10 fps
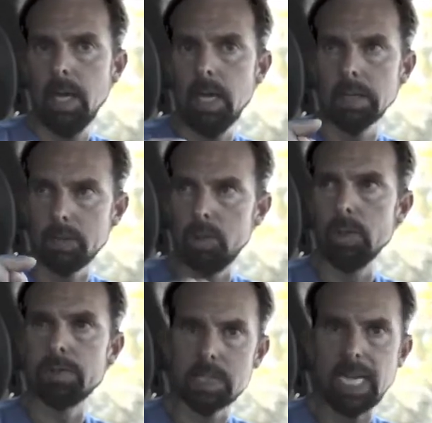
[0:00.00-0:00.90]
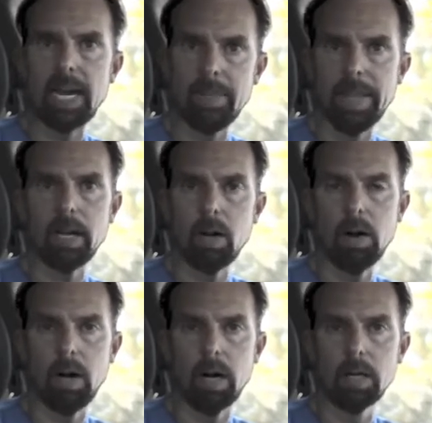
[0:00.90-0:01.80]
unless you have sat in that
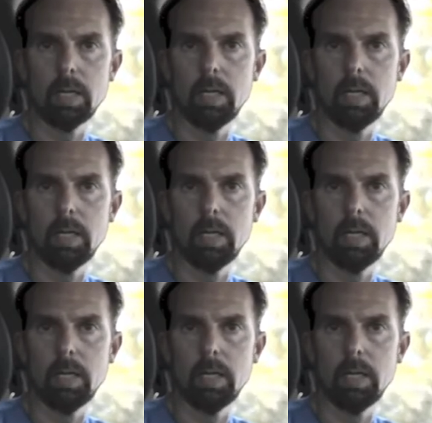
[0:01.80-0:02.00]
car